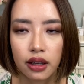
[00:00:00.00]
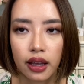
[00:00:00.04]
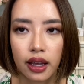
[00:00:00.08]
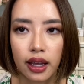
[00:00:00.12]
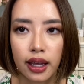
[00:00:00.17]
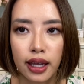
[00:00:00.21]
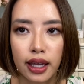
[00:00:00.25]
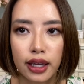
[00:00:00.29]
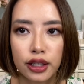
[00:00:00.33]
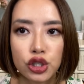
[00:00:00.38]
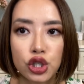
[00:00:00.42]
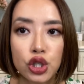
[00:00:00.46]

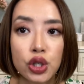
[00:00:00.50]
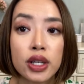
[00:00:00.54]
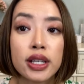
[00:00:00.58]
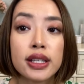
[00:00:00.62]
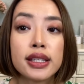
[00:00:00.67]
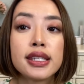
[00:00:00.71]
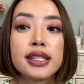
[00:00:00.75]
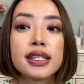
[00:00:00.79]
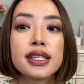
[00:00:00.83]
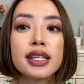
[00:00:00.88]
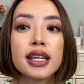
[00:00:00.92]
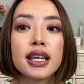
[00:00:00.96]
And you
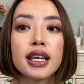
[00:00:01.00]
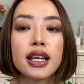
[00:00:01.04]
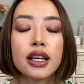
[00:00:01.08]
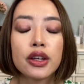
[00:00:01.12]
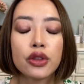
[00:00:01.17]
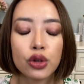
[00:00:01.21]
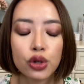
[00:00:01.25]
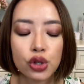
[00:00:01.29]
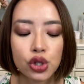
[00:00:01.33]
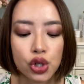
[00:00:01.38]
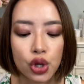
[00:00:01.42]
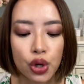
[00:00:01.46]
can see
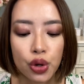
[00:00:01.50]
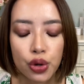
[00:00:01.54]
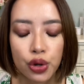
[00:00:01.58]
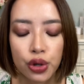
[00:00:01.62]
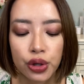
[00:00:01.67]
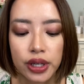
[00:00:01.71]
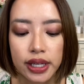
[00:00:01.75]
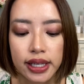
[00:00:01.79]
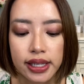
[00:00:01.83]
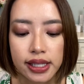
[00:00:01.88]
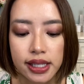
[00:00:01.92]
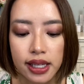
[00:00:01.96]
there's no
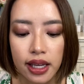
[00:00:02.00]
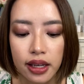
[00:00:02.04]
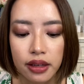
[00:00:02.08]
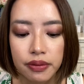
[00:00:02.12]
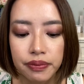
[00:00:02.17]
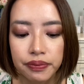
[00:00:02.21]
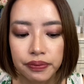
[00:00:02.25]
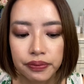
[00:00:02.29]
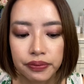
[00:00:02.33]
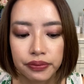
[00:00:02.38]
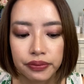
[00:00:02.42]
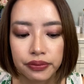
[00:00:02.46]
creasing.
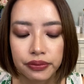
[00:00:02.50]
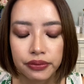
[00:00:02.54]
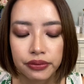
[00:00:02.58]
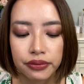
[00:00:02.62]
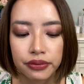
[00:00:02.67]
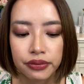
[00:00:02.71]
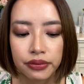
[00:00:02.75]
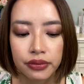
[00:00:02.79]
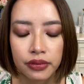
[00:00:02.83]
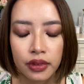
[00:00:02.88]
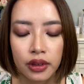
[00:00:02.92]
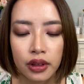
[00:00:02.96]

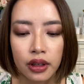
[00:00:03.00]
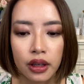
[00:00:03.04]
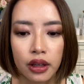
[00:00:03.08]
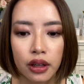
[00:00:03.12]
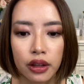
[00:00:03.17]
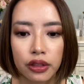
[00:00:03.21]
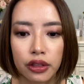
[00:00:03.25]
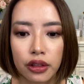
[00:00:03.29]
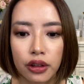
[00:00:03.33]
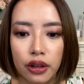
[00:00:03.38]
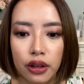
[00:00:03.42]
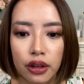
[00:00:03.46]

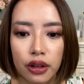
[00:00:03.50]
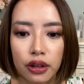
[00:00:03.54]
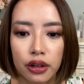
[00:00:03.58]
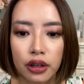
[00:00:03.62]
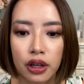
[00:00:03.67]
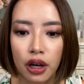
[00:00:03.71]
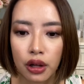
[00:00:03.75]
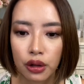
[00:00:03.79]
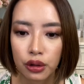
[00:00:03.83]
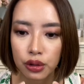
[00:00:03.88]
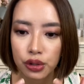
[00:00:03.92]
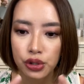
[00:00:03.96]
The
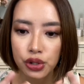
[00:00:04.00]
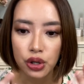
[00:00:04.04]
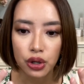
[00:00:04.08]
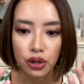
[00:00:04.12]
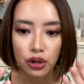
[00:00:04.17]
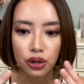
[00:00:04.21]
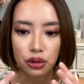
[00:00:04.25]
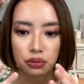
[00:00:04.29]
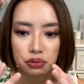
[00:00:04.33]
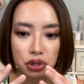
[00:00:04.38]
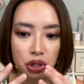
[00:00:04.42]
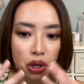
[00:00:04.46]
colors
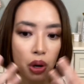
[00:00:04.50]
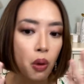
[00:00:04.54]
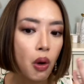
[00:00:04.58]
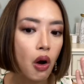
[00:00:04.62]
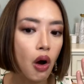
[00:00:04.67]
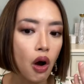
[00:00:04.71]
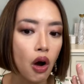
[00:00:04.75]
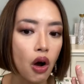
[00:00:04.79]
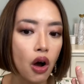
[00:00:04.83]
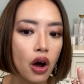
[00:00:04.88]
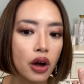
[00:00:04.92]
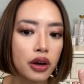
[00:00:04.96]
are, you know,
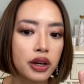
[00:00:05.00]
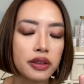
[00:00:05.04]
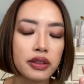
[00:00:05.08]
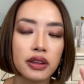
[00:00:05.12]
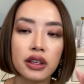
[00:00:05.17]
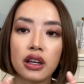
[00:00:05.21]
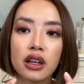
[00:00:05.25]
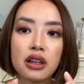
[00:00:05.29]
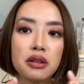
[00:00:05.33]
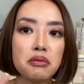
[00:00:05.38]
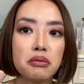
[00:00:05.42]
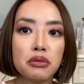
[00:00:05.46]
on and they
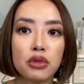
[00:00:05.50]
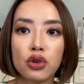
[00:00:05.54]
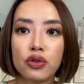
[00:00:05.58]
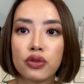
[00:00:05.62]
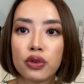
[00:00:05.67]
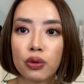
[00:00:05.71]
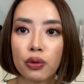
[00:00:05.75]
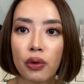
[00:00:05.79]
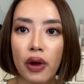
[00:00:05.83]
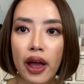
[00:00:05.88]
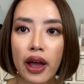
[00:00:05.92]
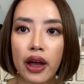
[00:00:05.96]
didn't move
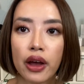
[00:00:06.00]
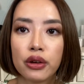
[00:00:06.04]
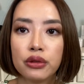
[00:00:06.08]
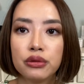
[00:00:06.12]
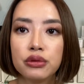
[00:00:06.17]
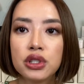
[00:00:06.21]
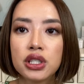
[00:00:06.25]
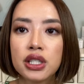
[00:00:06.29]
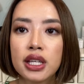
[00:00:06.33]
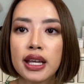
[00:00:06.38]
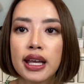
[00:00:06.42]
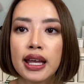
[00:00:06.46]

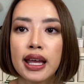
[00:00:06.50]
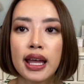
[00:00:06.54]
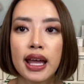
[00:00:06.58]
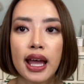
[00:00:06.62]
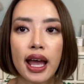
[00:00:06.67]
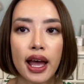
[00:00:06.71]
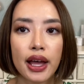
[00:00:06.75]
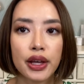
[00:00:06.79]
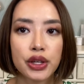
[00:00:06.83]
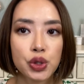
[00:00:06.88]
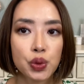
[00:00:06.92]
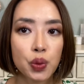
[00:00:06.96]
around.
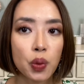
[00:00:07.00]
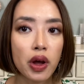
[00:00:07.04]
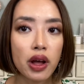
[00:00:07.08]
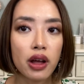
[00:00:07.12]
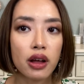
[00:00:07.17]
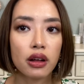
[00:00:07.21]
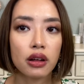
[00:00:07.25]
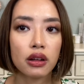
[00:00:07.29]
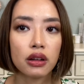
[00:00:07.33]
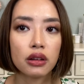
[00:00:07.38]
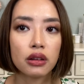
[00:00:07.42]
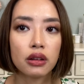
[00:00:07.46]
As
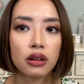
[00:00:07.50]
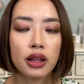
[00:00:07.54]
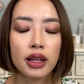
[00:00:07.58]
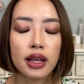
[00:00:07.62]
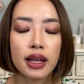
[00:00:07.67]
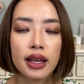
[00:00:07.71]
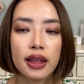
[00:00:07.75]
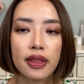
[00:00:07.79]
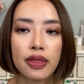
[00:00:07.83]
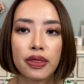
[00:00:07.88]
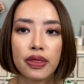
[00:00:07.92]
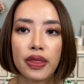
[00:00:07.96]
well,
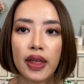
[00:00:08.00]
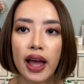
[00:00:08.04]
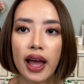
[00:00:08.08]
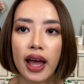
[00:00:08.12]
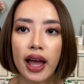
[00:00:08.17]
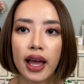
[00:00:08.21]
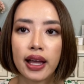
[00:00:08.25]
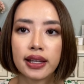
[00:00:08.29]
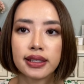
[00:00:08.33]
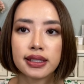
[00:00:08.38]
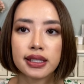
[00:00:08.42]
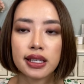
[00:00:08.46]

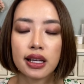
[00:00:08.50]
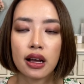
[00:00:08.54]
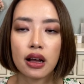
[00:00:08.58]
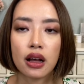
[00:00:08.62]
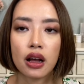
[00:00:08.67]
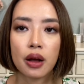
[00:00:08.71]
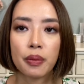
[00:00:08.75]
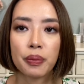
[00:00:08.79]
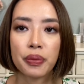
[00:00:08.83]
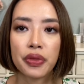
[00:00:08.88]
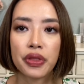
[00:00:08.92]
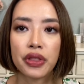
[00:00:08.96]
that
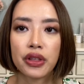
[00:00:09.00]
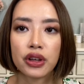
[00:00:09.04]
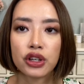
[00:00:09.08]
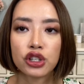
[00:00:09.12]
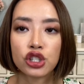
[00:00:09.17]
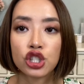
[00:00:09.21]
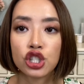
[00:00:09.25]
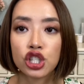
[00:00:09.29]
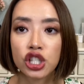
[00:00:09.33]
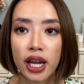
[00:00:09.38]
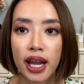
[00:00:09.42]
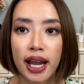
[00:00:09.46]
um, the
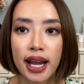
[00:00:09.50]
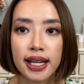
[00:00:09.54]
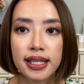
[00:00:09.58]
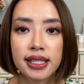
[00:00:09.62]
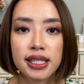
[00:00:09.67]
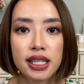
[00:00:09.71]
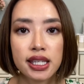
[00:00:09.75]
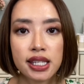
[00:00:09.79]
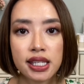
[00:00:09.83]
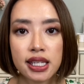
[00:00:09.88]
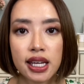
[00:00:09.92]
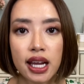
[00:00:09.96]

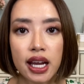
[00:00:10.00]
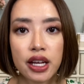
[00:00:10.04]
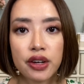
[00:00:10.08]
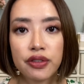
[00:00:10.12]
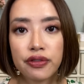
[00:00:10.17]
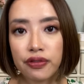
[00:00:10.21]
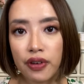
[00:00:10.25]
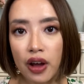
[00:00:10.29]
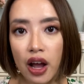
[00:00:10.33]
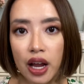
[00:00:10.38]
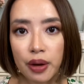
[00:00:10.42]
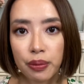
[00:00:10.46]
shades stayed
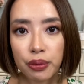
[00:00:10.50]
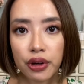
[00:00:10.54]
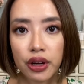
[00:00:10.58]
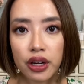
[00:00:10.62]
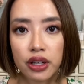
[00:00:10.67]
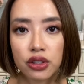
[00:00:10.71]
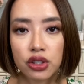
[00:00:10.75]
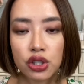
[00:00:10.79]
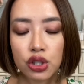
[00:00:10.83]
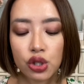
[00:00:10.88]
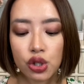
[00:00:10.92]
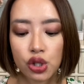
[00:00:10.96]

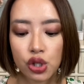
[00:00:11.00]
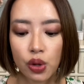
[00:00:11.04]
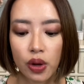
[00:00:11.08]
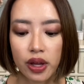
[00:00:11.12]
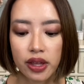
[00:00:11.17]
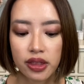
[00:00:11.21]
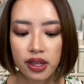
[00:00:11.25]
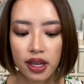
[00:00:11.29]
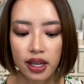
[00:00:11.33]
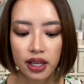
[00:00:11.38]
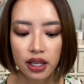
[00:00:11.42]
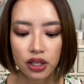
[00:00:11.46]
vibrant. So I
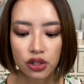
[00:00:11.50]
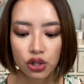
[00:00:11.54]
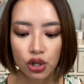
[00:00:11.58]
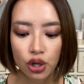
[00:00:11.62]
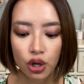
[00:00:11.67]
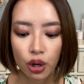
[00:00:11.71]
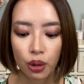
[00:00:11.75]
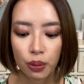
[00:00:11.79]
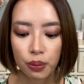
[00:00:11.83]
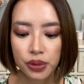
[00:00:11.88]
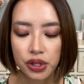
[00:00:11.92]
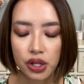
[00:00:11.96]
think in
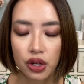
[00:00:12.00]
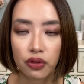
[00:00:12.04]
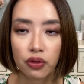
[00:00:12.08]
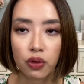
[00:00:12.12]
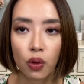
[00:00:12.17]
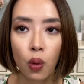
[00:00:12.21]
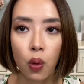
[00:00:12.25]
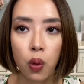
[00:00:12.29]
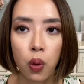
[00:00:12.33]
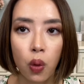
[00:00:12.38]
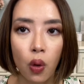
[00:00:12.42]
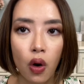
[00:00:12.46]
terms of
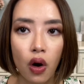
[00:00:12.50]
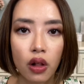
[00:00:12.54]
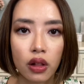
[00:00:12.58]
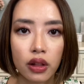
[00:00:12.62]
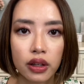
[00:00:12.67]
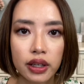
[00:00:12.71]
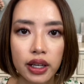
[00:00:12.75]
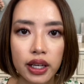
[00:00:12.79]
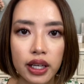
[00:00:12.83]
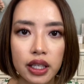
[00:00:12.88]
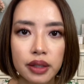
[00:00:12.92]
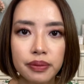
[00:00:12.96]

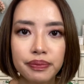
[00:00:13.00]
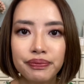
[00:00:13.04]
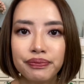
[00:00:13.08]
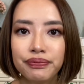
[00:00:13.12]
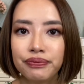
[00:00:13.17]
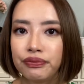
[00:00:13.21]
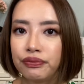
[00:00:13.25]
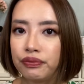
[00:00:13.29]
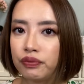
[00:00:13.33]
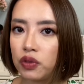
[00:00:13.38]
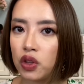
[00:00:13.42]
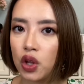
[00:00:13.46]
quality,
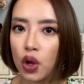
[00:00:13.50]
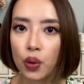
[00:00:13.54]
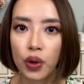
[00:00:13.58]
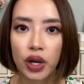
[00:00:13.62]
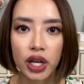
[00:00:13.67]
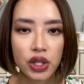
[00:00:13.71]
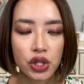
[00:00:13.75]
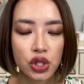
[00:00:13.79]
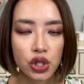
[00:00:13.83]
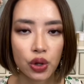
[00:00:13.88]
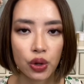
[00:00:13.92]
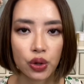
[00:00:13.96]
no
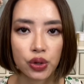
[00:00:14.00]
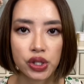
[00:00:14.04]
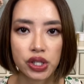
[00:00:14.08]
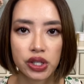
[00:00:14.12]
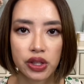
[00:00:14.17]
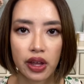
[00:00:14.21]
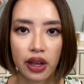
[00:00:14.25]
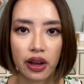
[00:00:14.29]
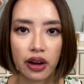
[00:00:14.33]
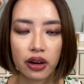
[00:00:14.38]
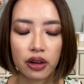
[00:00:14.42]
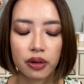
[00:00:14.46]
concerns
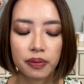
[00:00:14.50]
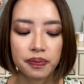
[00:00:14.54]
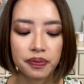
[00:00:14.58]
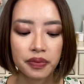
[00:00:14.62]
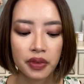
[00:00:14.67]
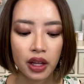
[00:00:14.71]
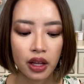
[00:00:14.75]
there.